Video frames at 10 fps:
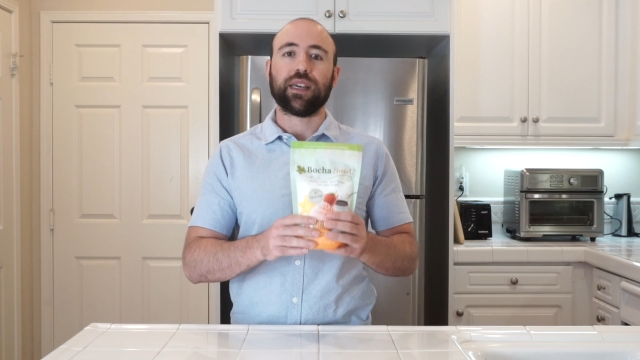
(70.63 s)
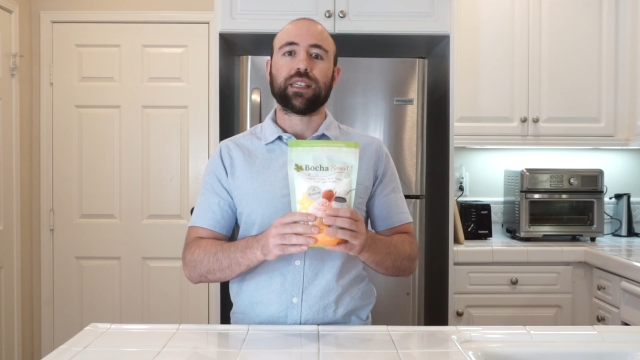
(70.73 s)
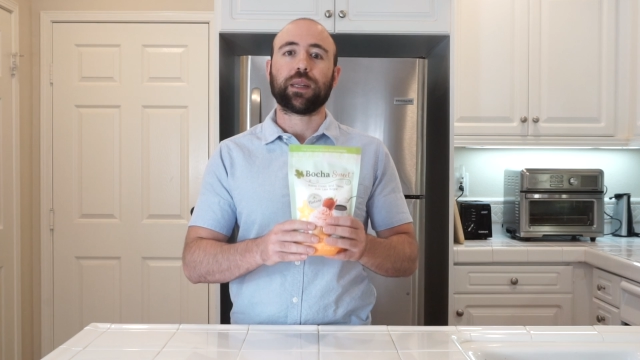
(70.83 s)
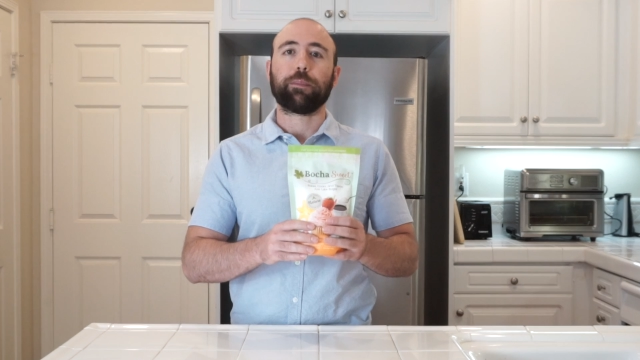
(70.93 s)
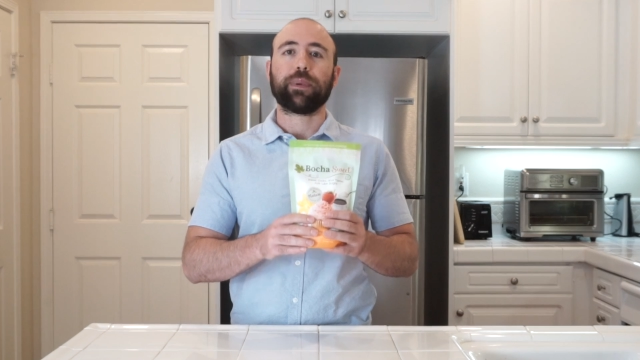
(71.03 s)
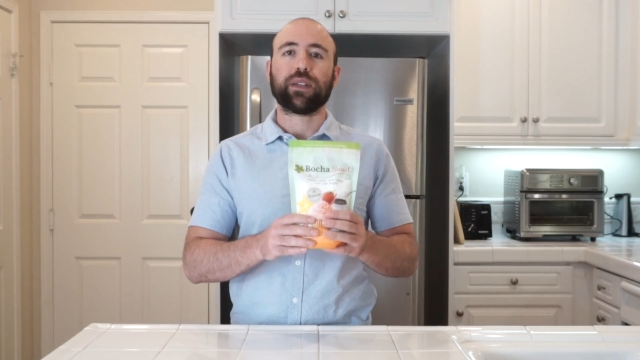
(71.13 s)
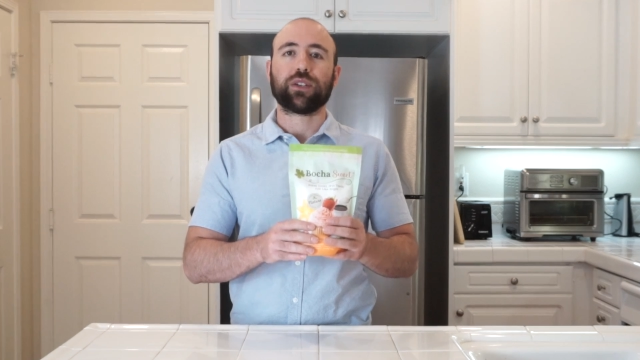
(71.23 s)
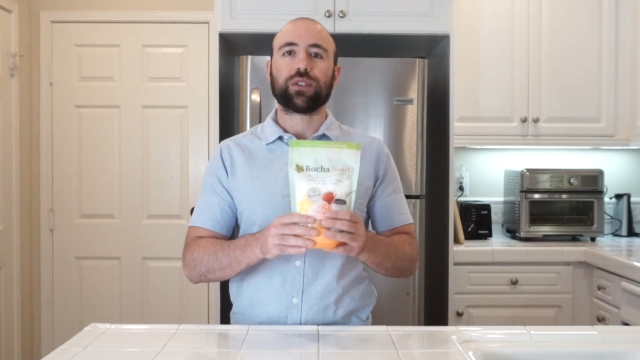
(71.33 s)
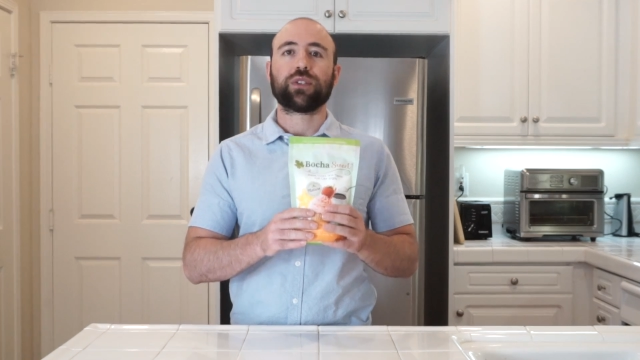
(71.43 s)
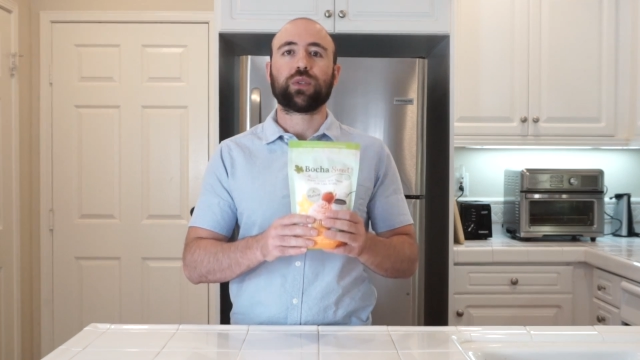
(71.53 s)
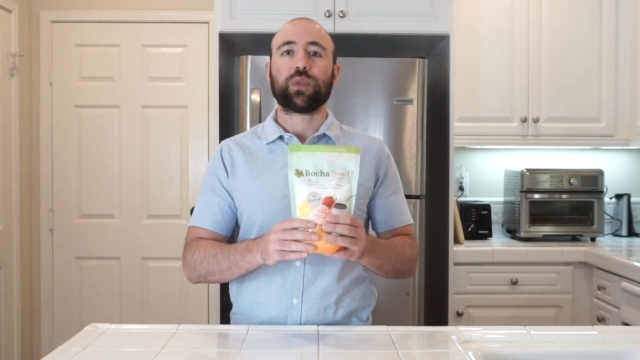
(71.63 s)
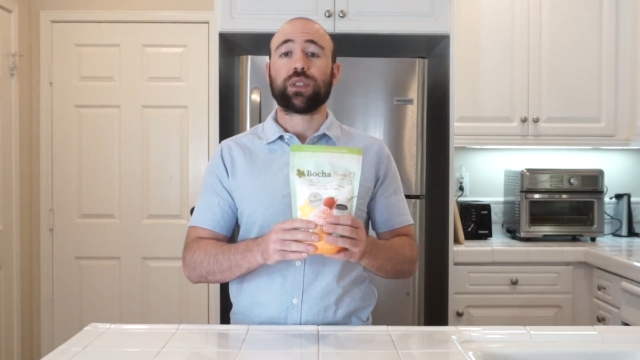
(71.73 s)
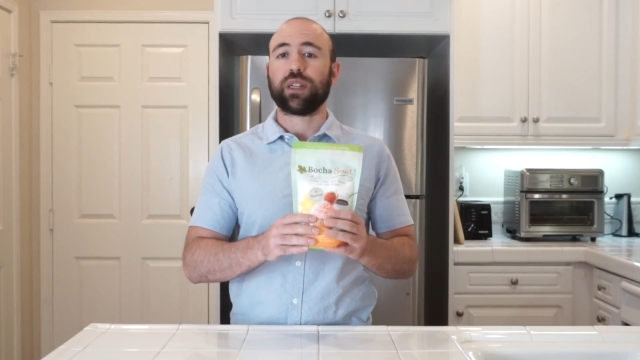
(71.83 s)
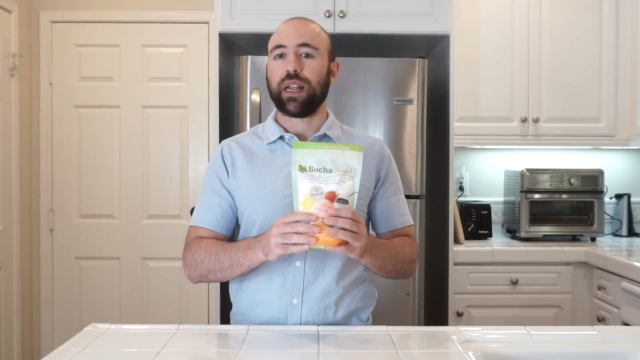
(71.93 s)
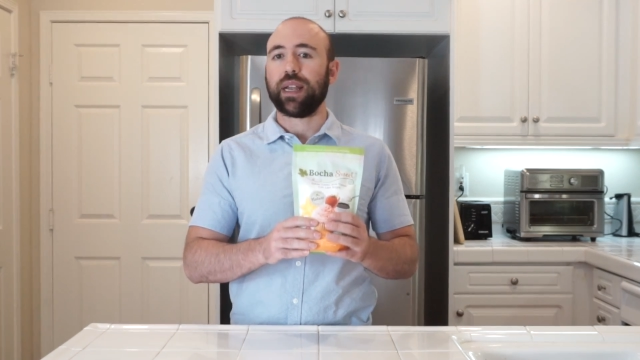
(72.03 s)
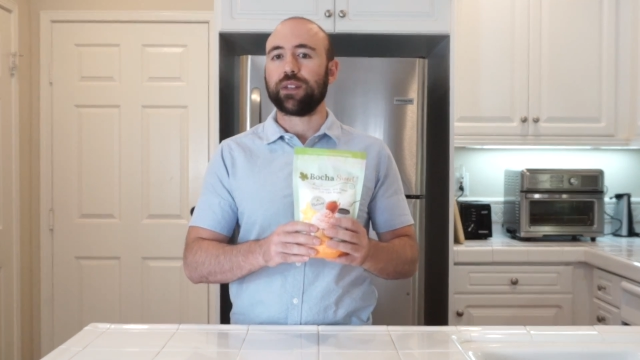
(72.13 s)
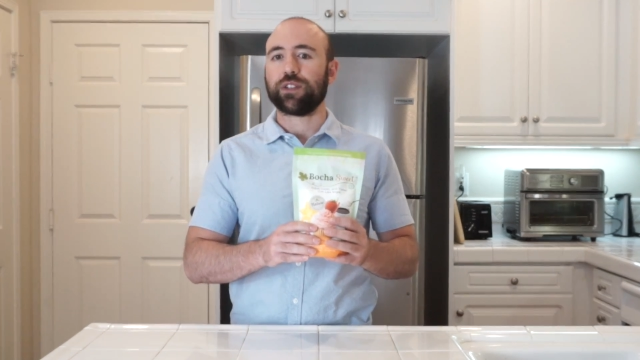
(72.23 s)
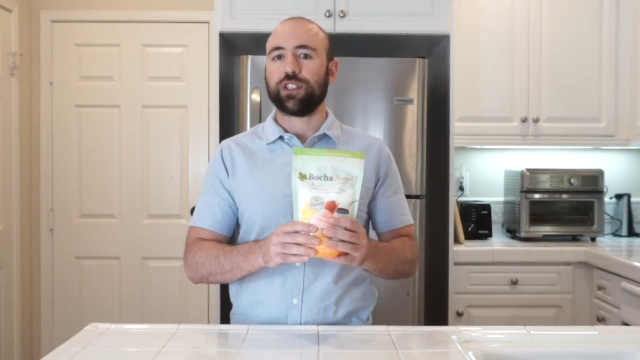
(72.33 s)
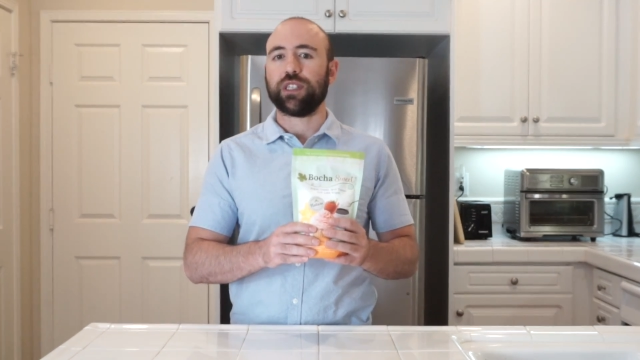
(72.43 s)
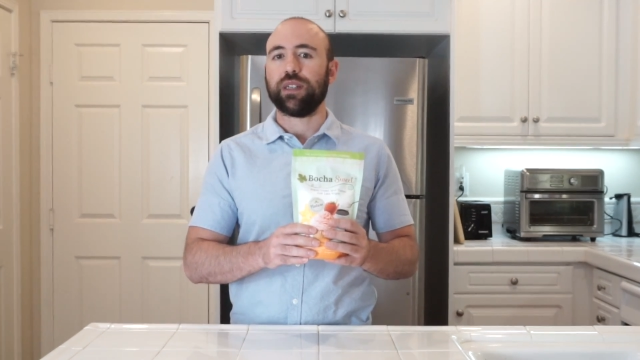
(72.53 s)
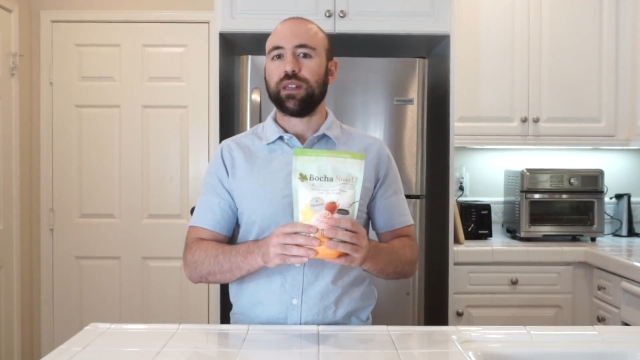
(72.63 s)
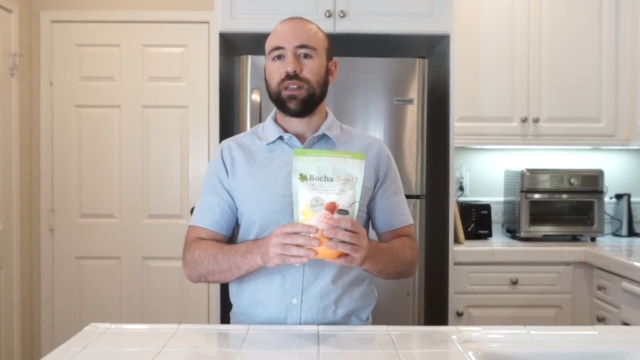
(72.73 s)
as a pure source of energy.